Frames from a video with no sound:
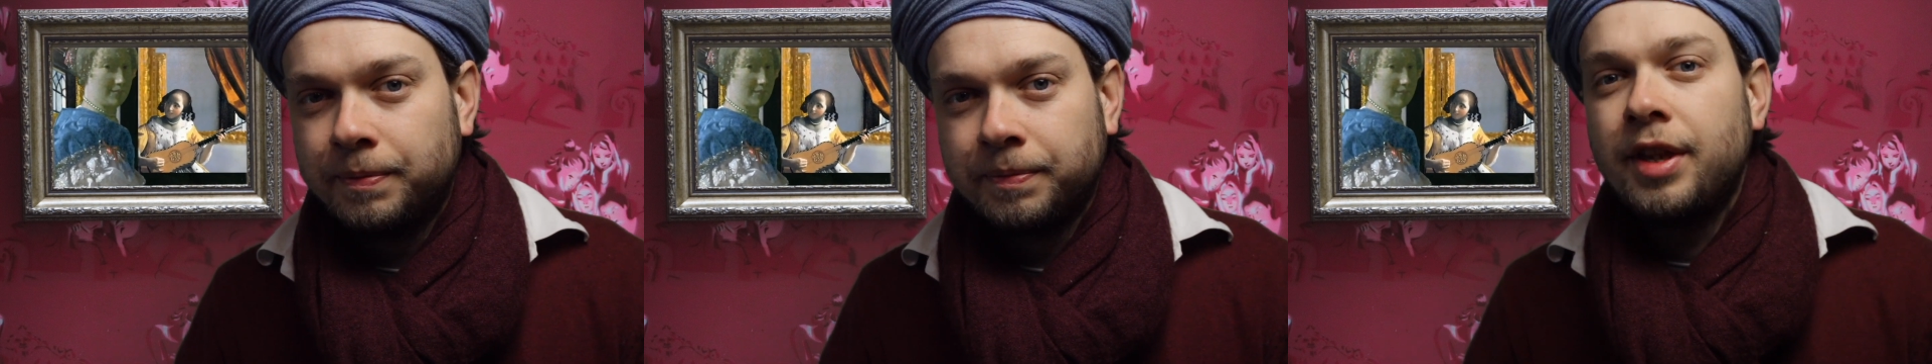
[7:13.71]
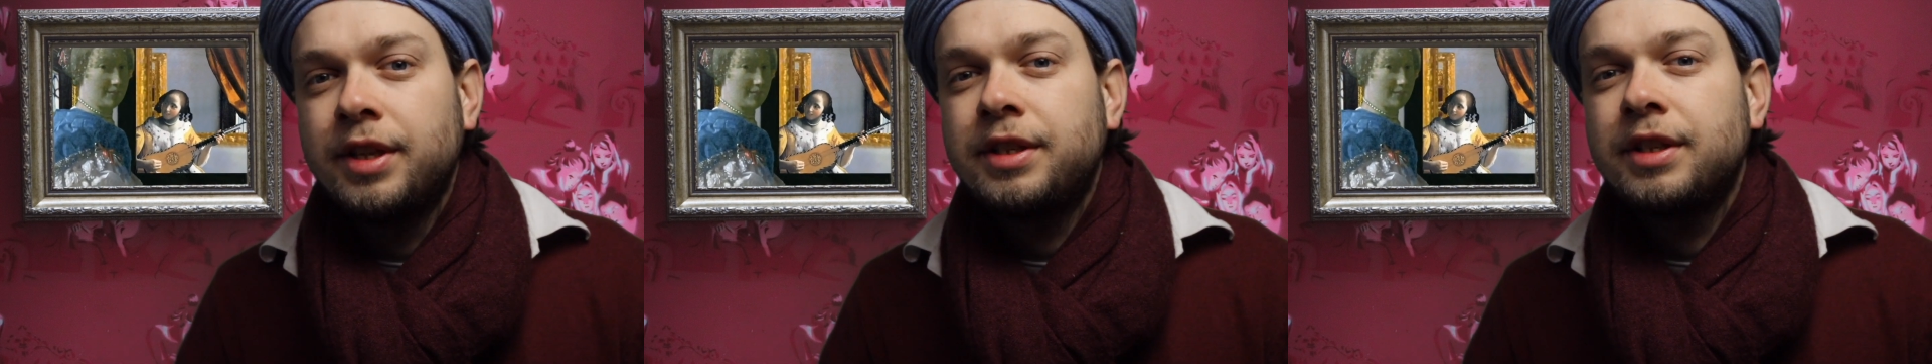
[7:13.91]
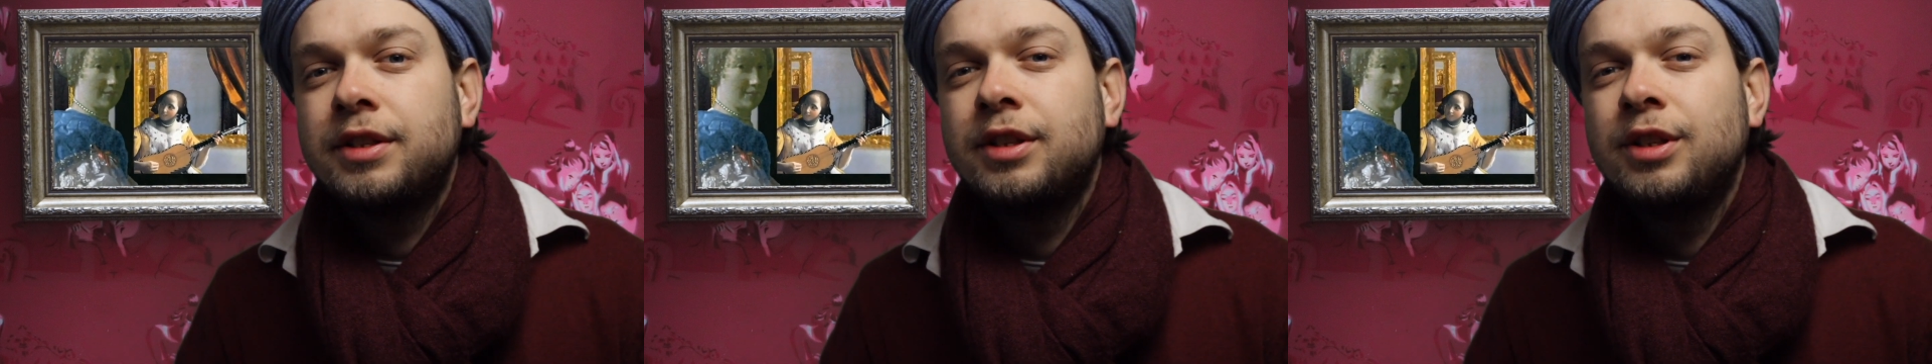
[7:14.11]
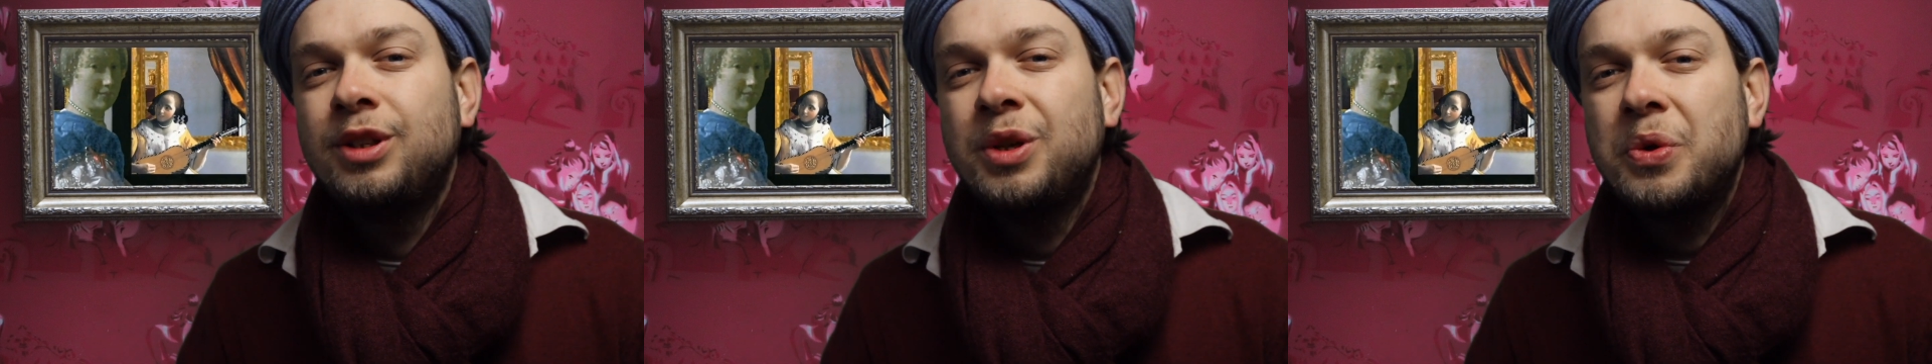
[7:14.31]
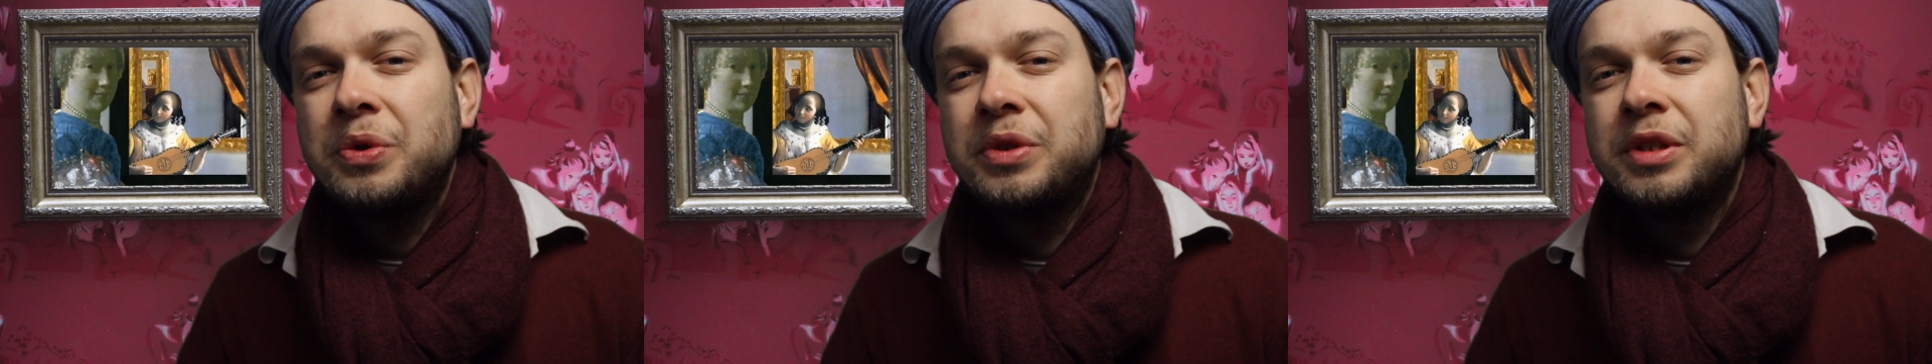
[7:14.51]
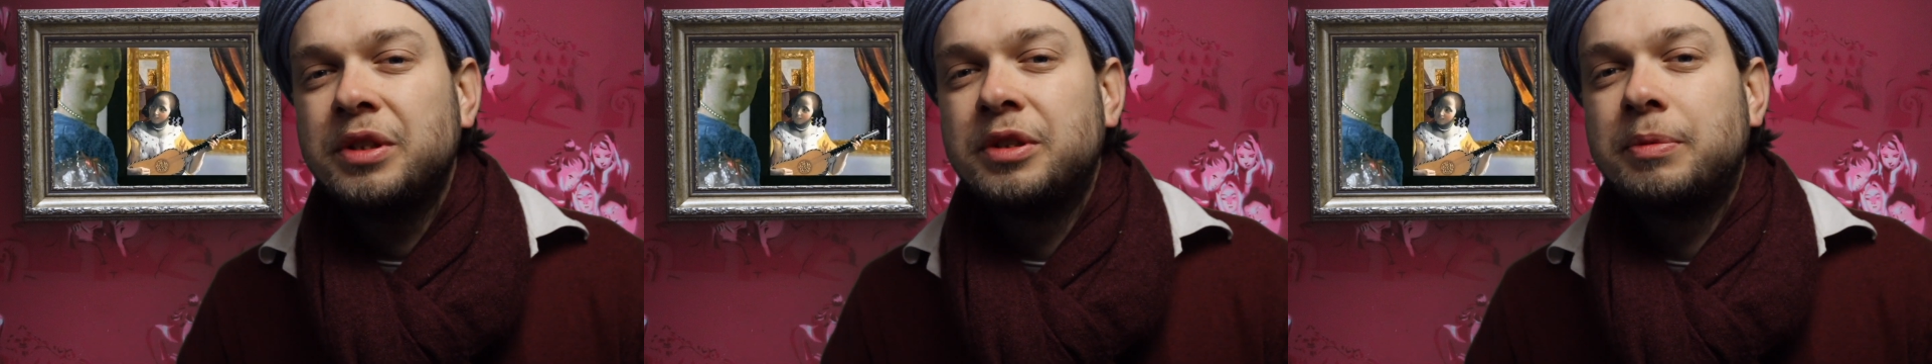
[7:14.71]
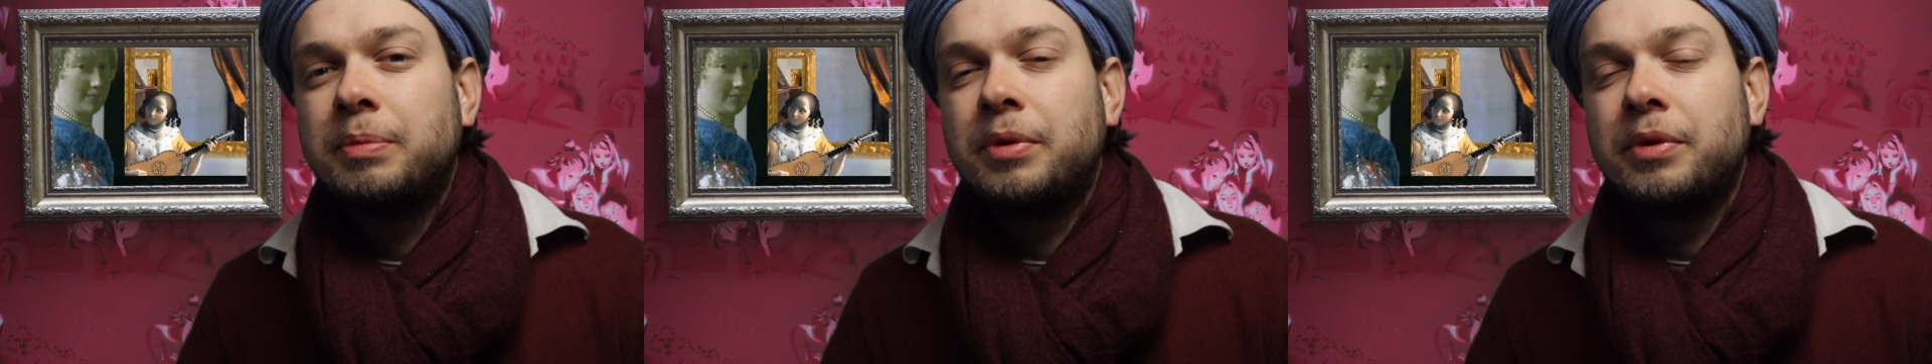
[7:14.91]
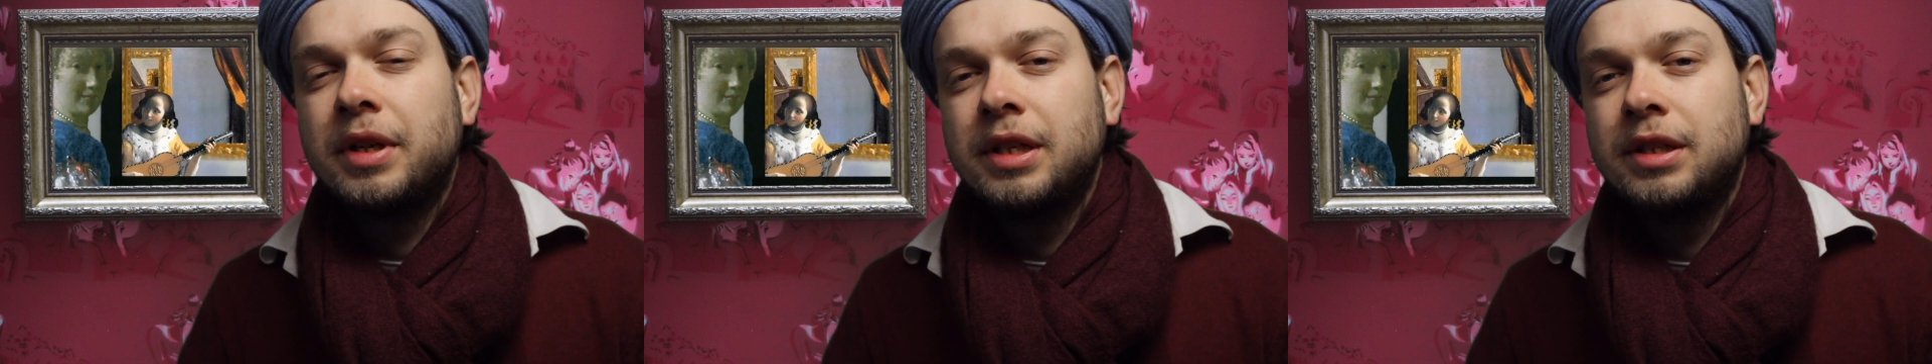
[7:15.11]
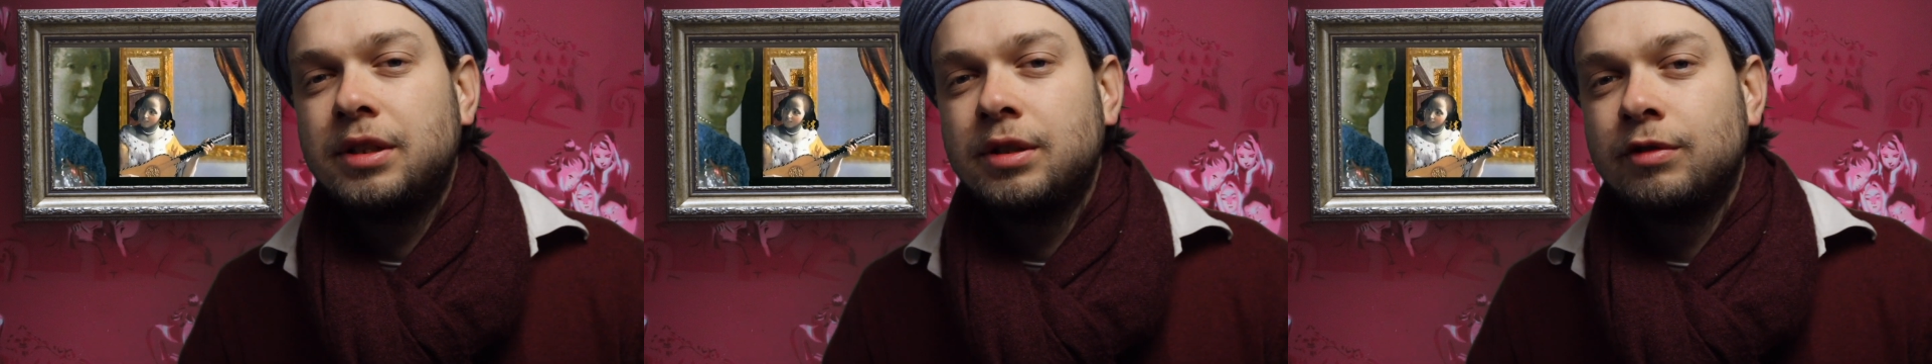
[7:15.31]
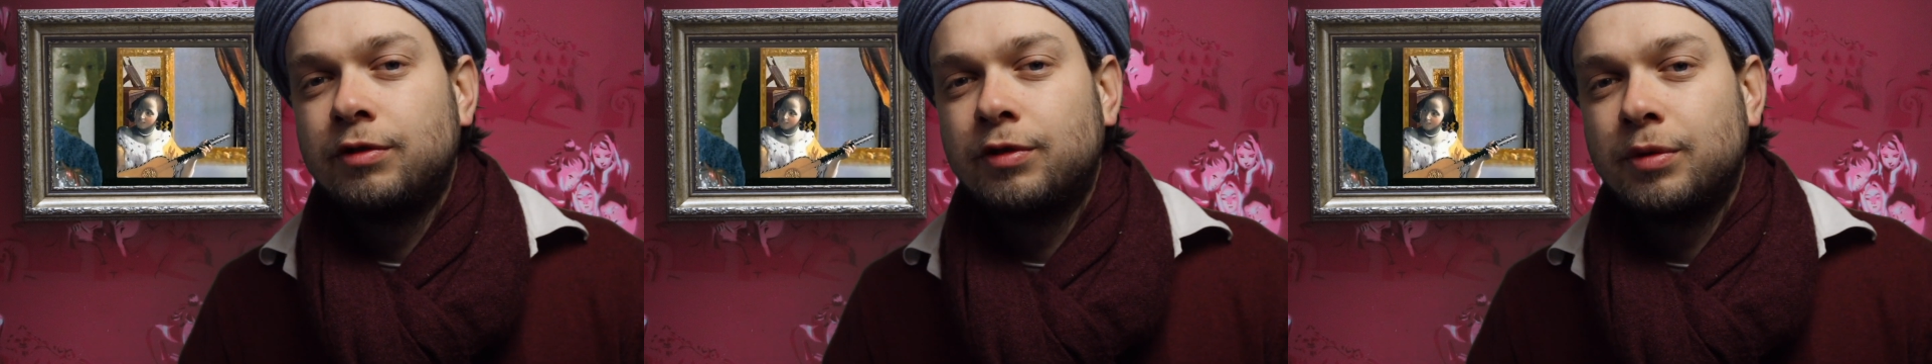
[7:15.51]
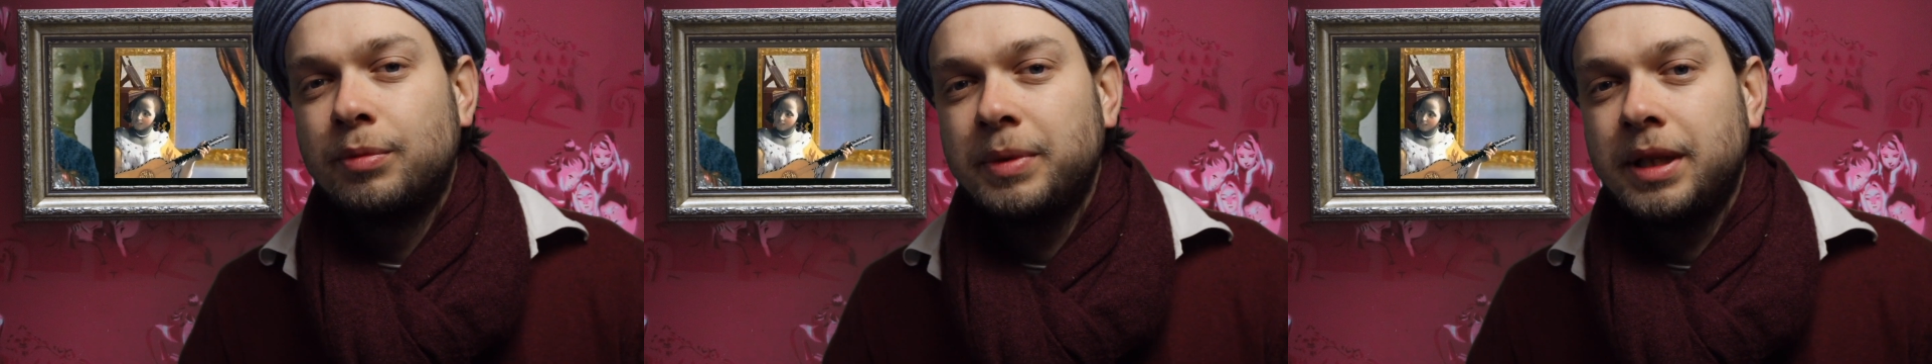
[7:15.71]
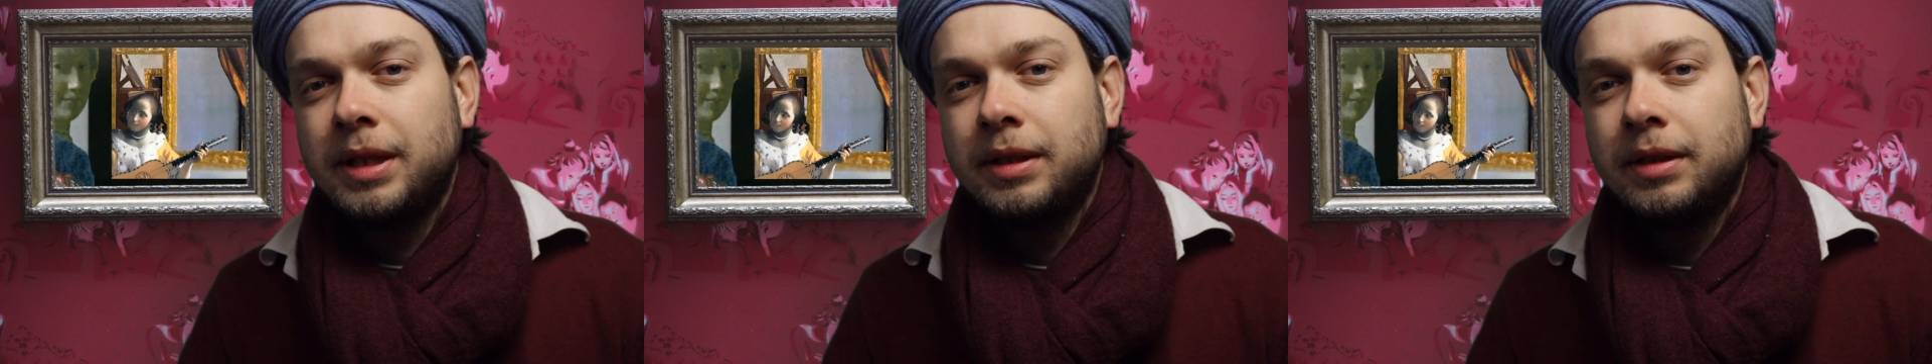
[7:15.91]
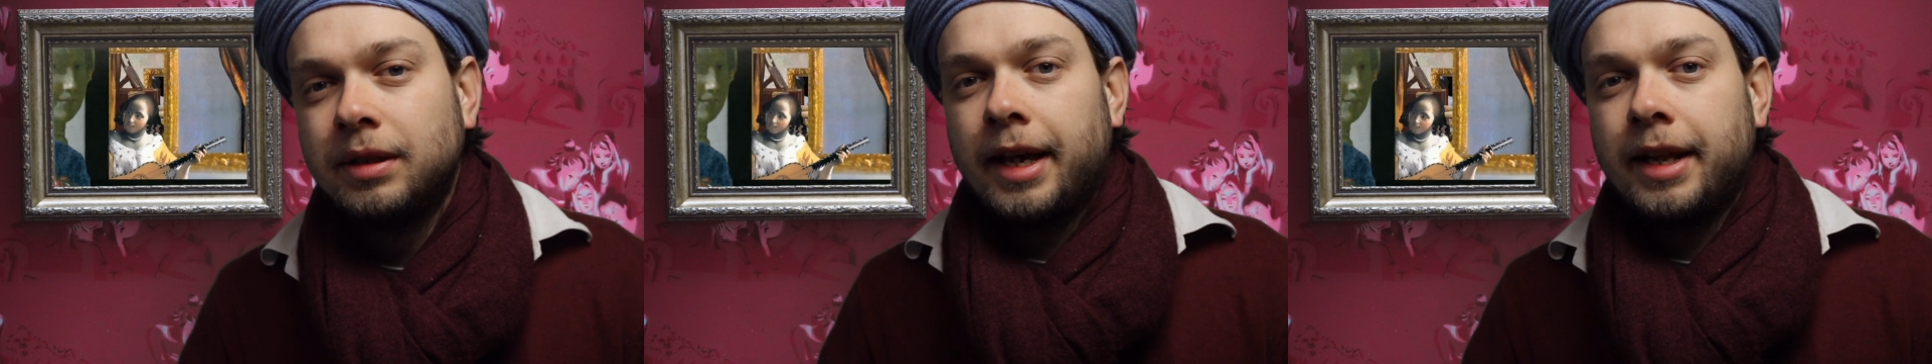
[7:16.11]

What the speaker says: This is a huge inspiration for me,